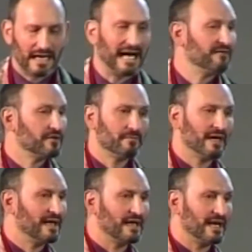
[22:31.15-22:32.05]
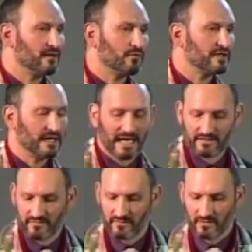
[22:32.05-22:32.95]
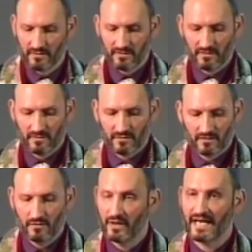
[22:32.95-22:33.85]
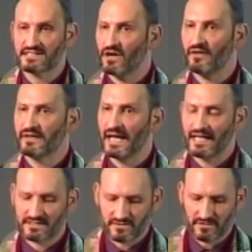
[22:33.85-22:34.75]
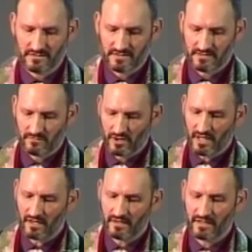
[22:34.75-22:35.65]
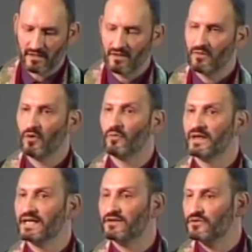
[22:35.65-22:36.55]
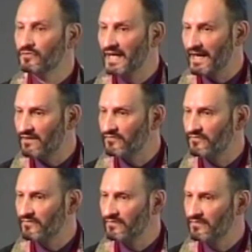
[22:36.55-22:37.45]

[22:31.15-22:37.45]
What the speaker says: I haven't met anyone yet who has all the answers regarding what we need to do next.